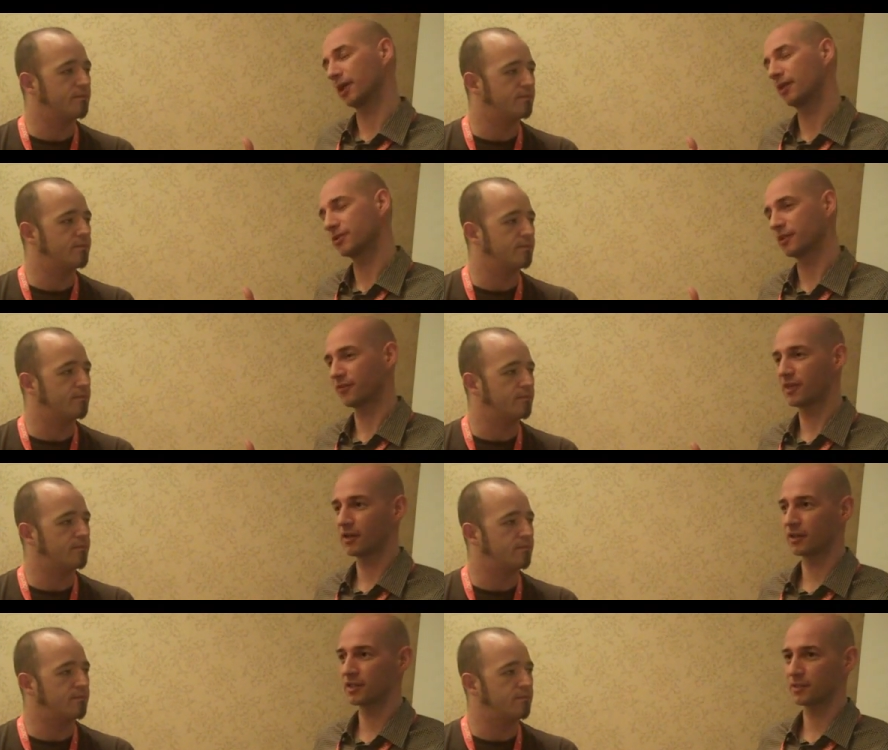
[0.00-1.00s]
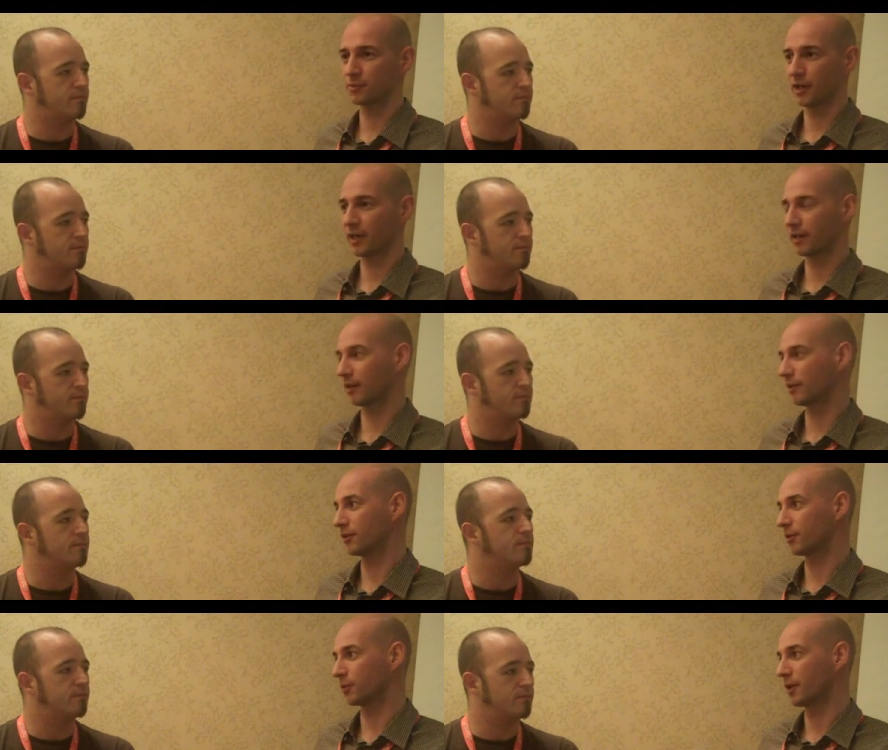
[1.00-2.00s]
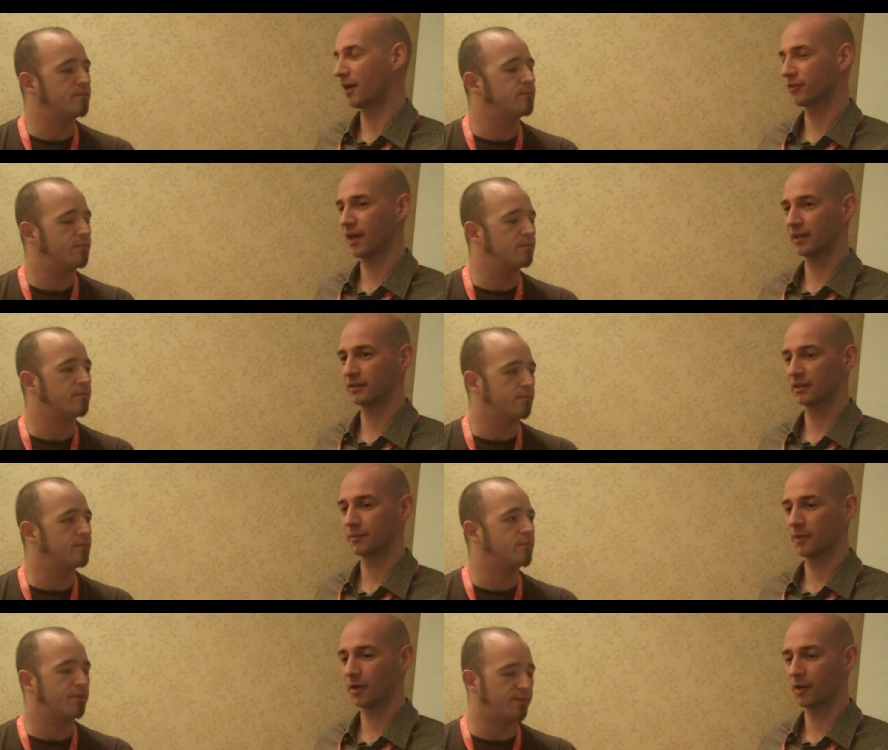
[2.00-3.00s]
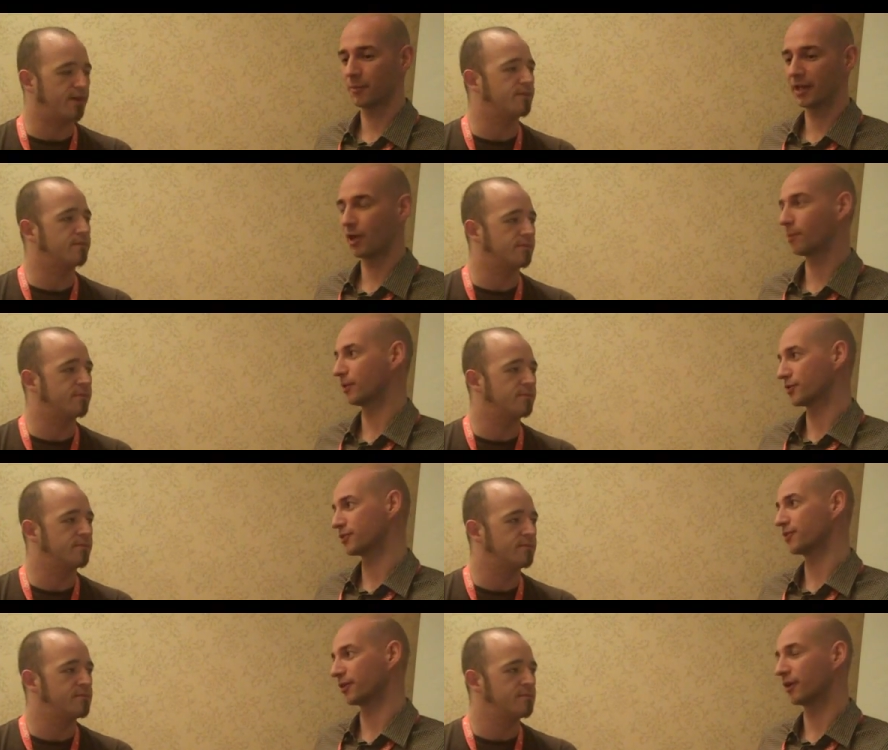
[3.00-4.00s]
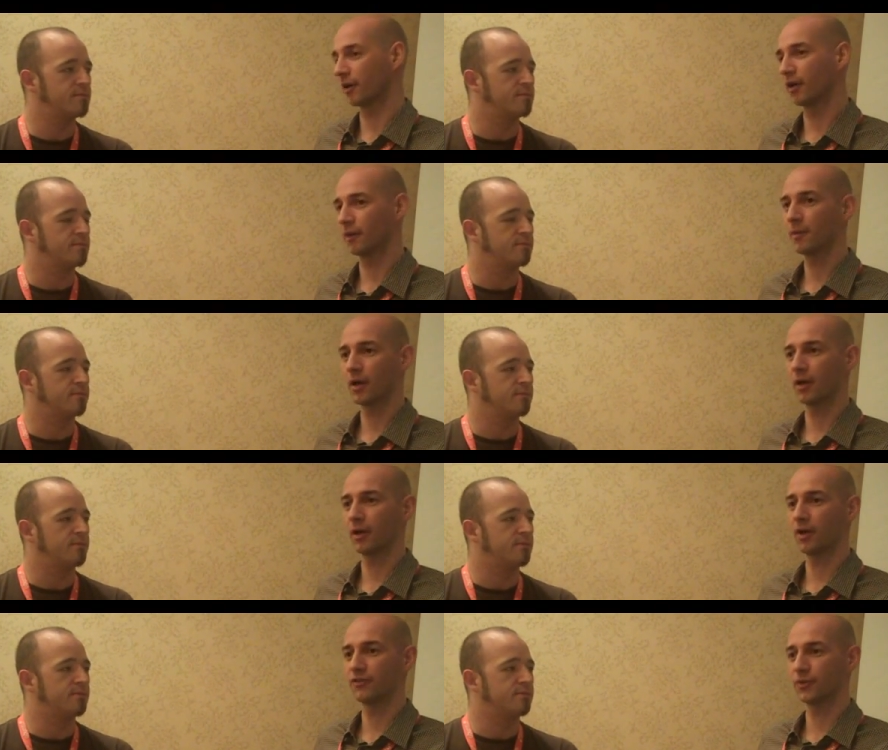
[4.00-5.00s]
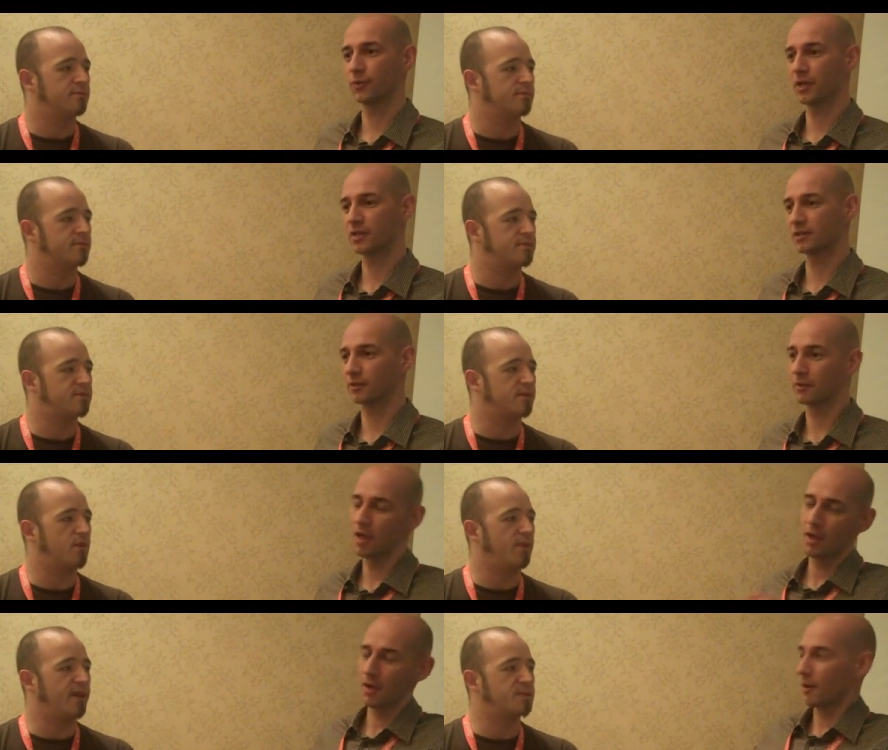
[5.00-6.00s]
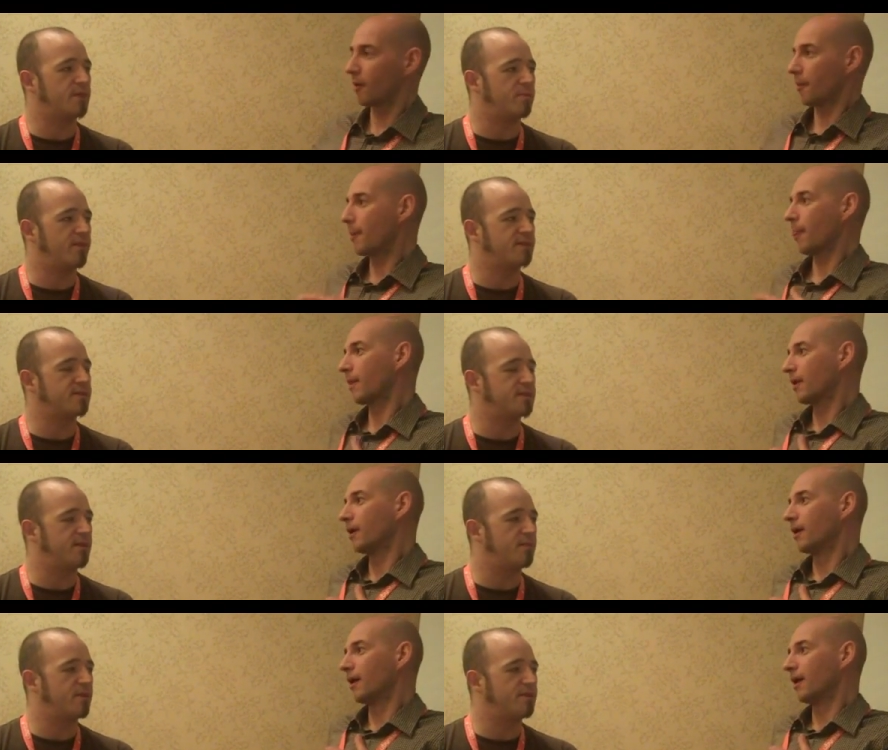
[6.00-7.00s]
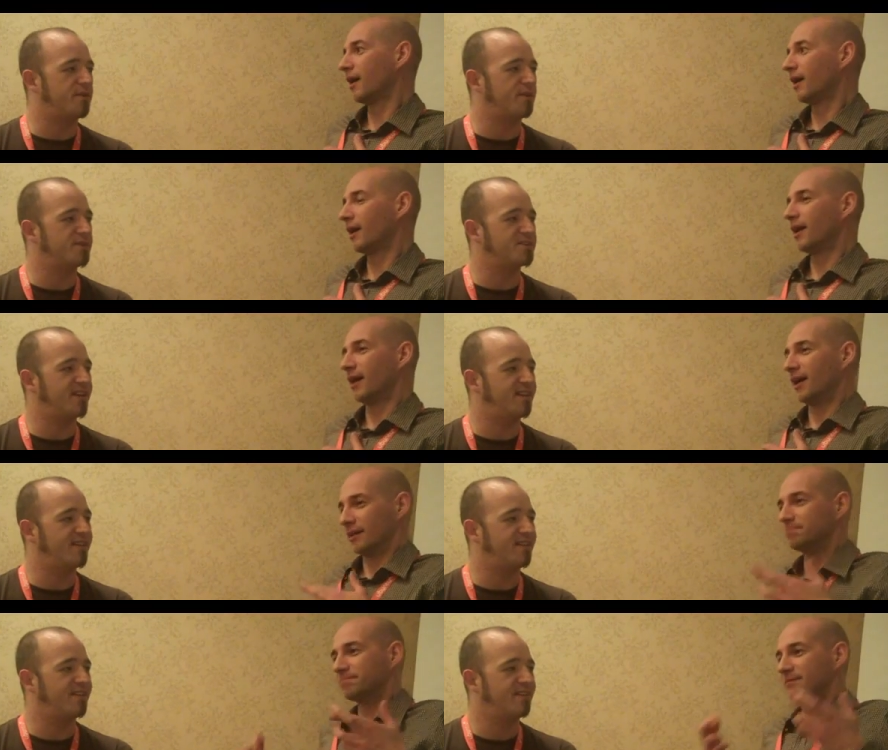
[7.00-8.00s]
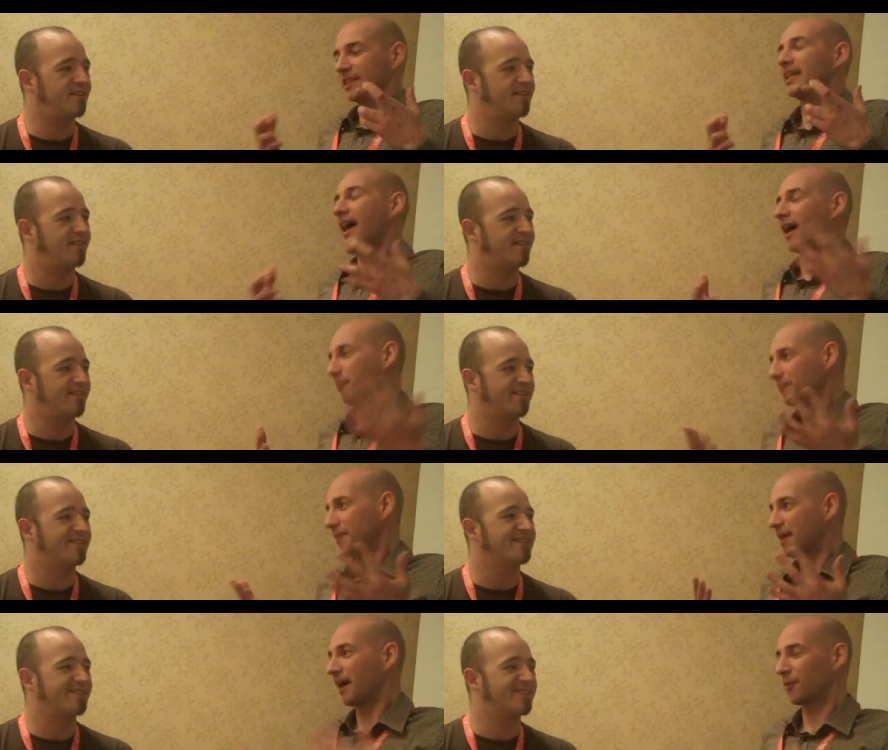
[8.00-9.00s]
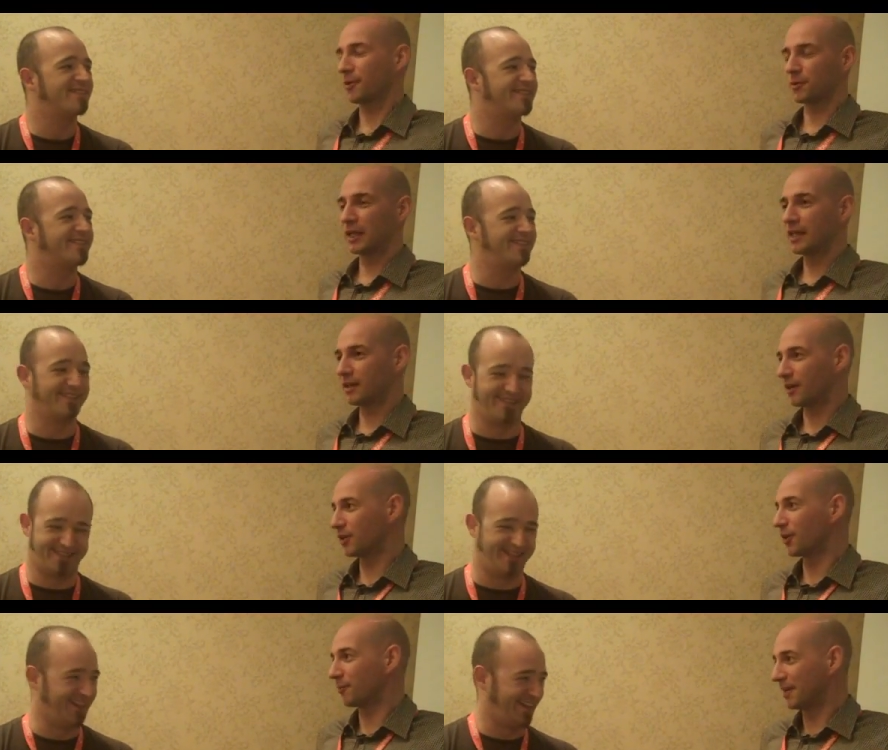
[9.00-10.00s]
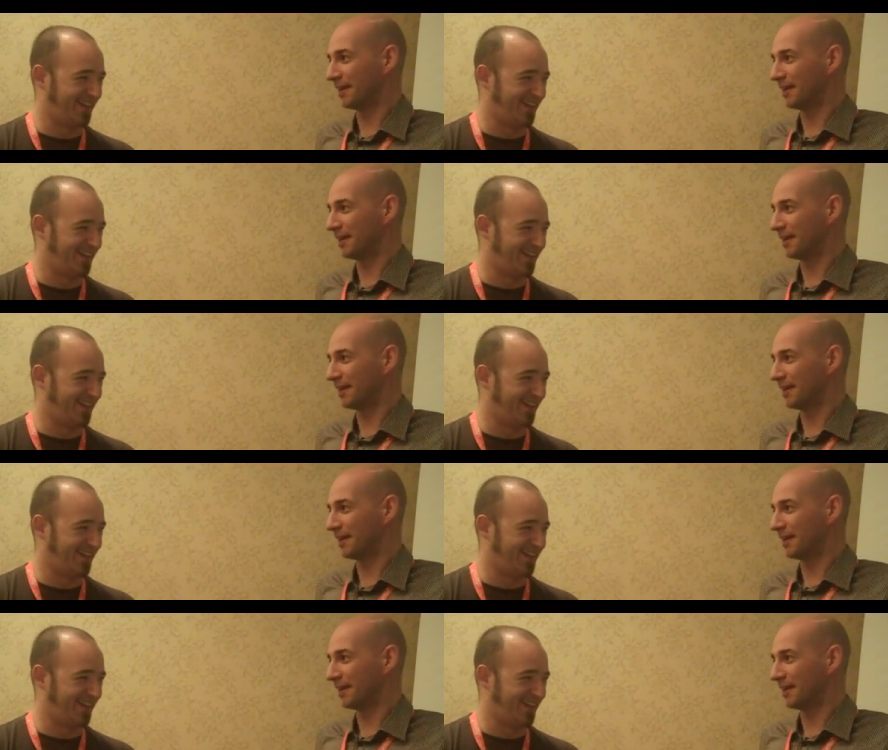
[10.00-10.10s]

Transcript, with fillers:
Speaker 1: because of the holiday break, uh, you know, we haven't had right. many uploads for a few weeks. So. so can we
Speaker 2: expect places in the upload on Thursday? Yeah, yeah, we're really, uh, you know,